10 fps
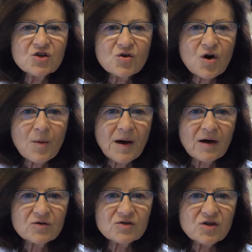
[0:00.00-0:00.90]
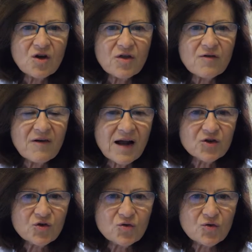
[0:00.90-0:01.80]
talk about the
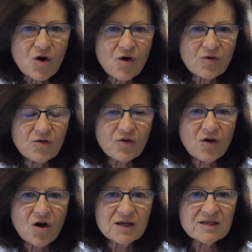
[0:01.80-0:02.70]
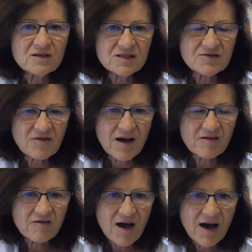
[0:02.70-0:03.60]
value of
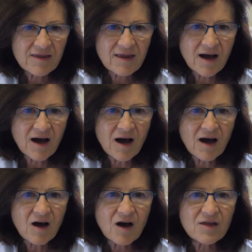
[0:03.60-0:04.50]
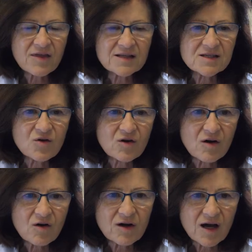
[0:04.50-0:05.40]
identify ANA, that's a
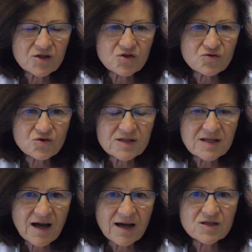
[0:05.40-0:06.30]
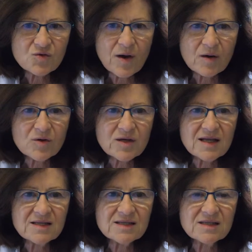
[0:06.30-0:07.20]
cartoon slide where we
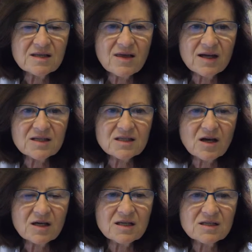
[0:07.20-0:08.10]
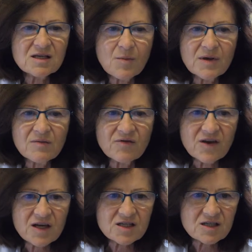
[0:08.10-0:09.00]
can see that in some
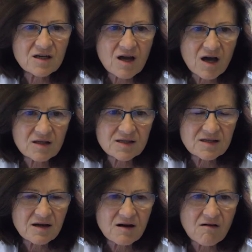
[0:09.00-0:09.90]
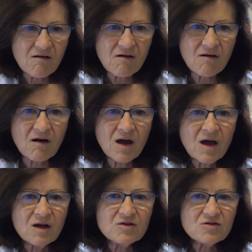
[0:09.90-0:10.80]
infection, cancer or
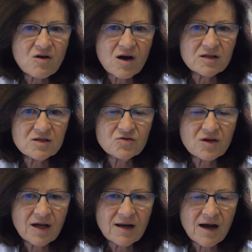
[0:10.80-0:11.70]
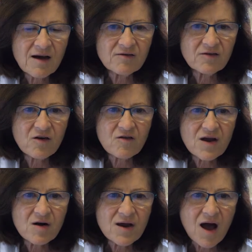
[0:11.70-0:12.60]
drugs, you can have a
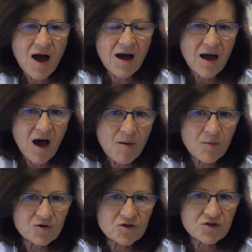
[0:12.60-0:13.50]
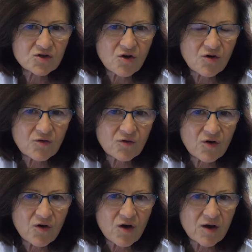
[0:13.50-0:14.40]
very high amount of
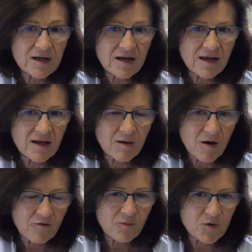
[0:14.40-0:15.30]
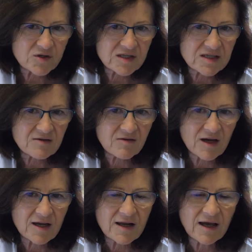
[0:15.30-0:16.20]
ANA, of positive
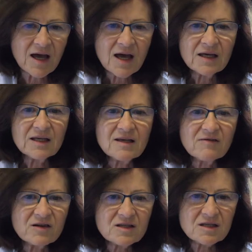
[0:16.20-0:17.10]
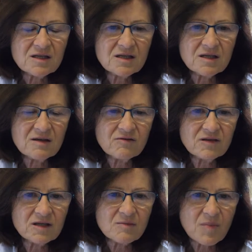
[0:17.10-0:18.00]
ANA, even
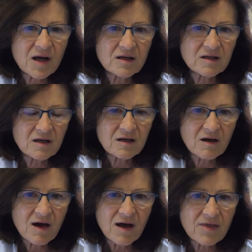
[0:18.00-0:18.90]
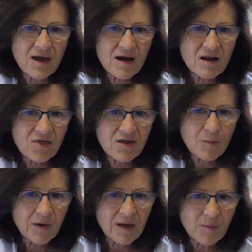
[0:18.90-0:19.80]
in blood donor and healthy
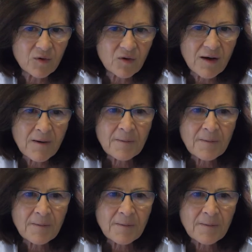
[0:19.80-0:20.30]
people.